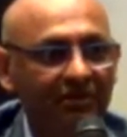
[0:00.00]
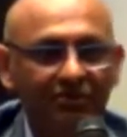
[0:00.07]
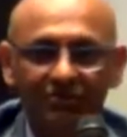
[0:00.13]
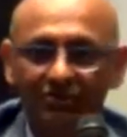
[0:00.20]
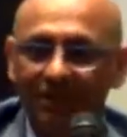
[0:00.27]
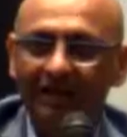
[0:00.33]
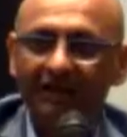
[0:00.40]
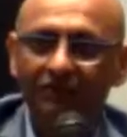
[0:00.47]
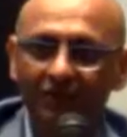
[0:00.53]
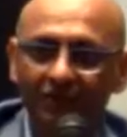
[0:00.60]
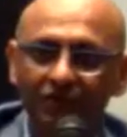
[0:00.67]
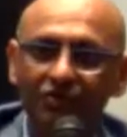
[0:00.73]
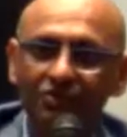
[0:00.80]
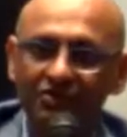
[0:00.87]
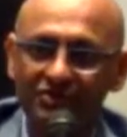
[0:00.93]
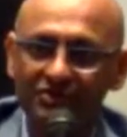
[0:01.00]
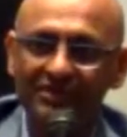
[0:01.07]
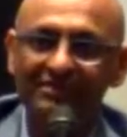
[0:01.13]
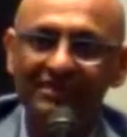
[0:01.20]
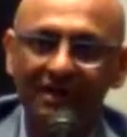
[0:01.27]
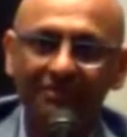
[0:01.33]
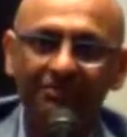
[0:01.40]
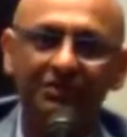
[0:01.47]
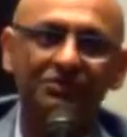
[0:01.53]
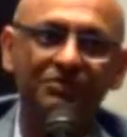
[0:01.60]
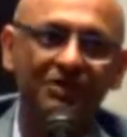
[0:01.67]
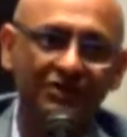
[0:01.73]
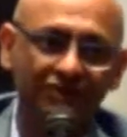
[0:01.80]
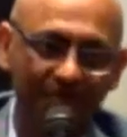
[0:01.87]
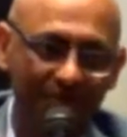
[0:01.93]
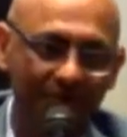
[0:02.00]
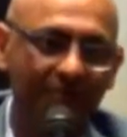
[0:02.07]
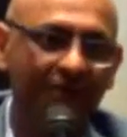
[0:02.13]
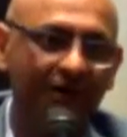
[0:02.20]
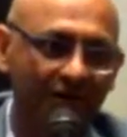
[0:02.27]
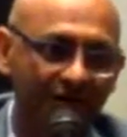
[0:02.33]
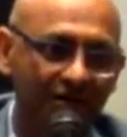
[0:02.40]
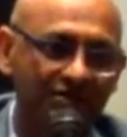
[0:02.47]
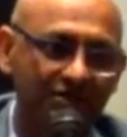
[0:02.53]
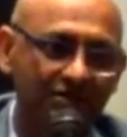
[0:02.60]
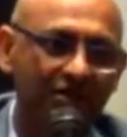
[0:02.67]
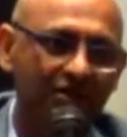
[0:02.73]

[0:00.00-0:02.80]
So we like, we use those examples, we're training parents.